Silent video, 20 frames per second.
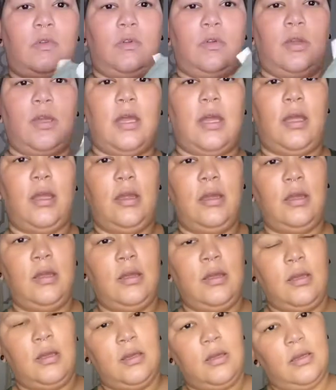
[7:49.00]
Okay,
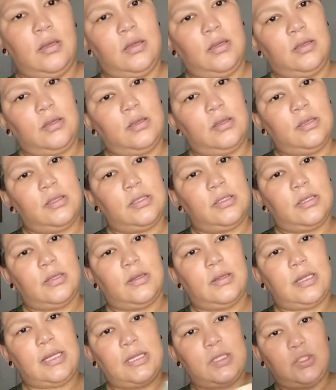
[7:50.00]
so
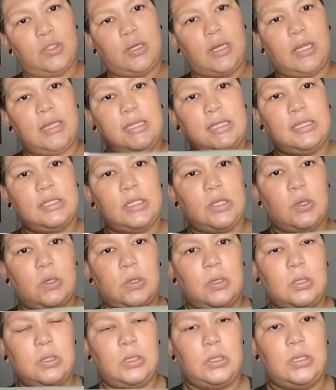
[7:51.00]
let's try these
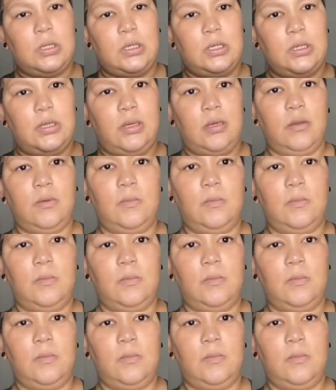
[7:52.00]
on.